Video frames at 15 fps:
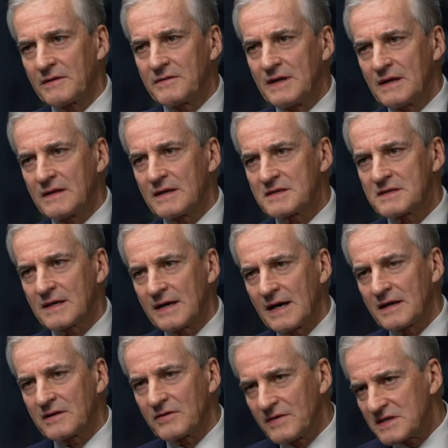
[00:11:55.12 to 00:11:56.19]
I think there's a
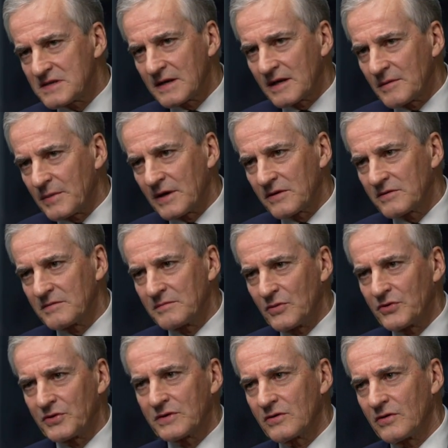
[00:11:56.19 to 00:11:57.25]
characteristic about
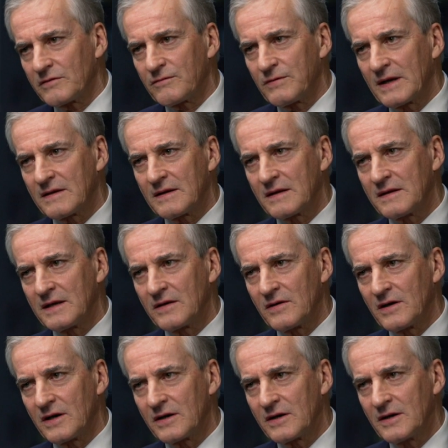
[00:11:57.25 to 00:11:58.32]
modern conflict that there
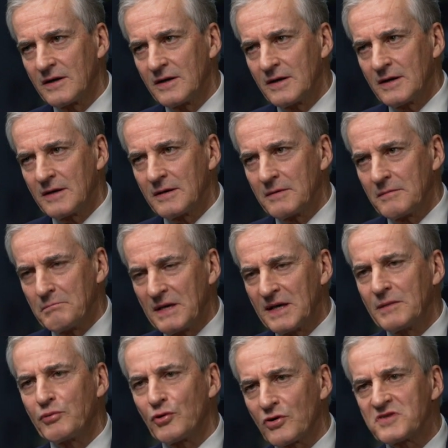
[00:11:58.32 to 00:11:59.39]
are
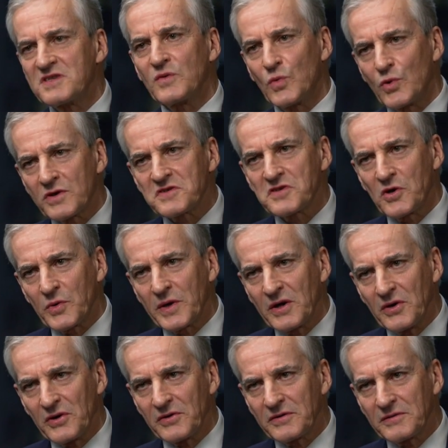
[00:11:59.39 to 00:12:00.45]
many proxy wars going
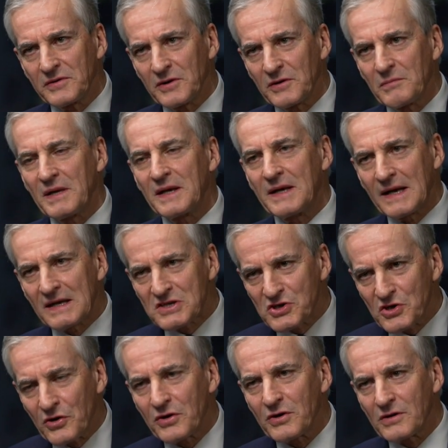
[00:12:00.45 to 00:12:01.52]
on, you know, many
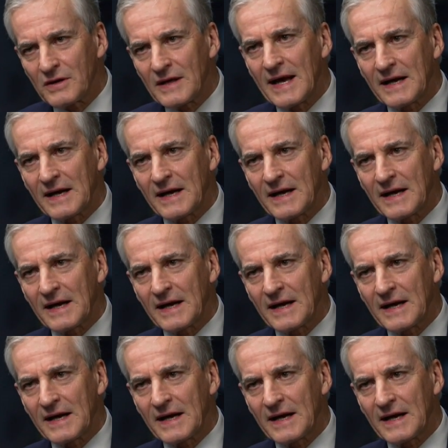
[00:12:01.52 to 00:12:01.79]
external